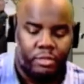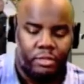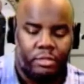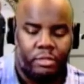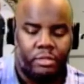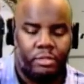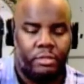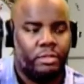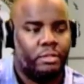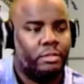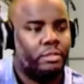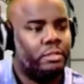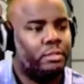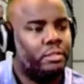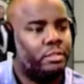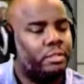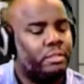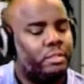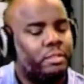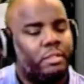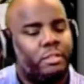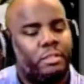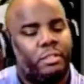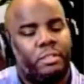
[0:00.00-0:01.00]

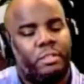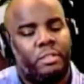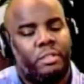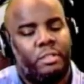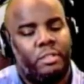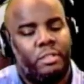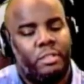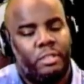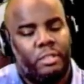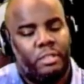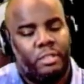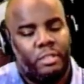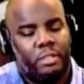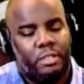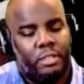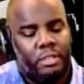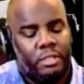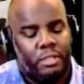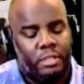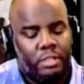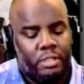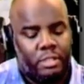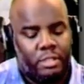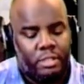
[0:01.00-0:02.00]

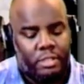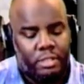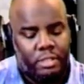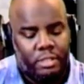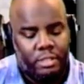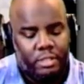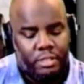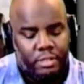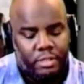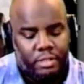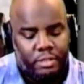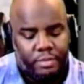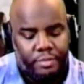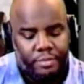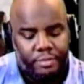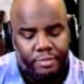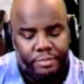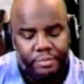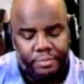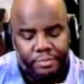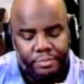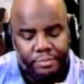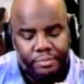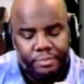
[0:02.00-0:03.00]

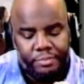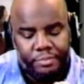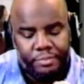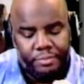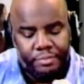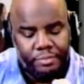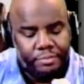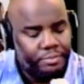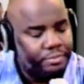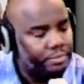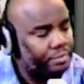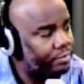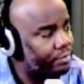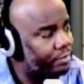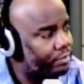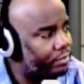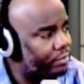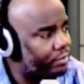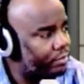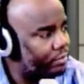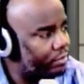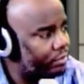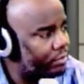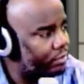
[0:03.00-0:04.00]

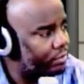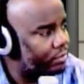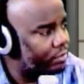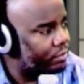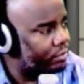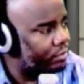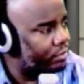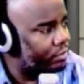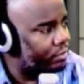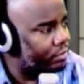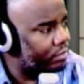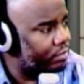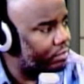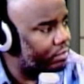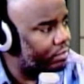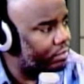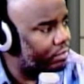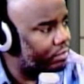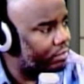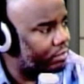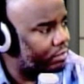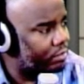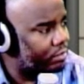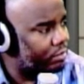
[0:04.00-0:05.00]

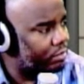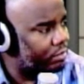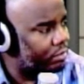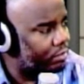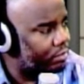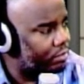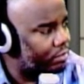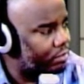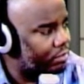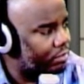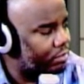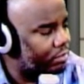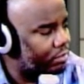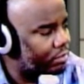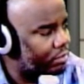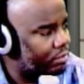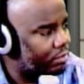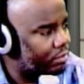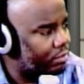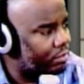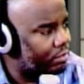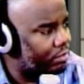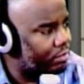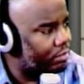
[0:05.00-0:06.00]

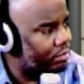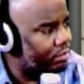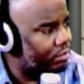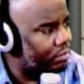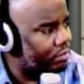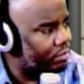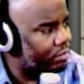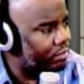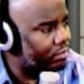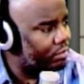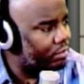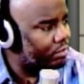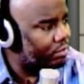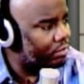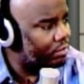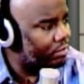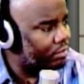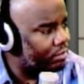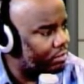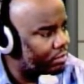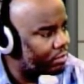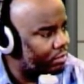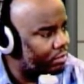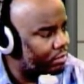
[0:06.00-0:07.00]

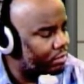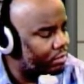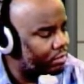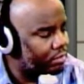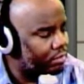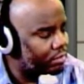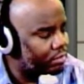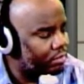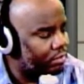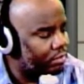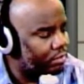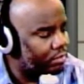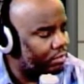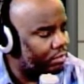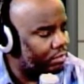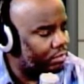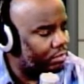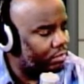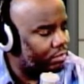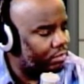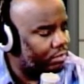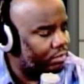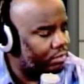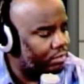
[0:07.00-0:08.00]
(silent)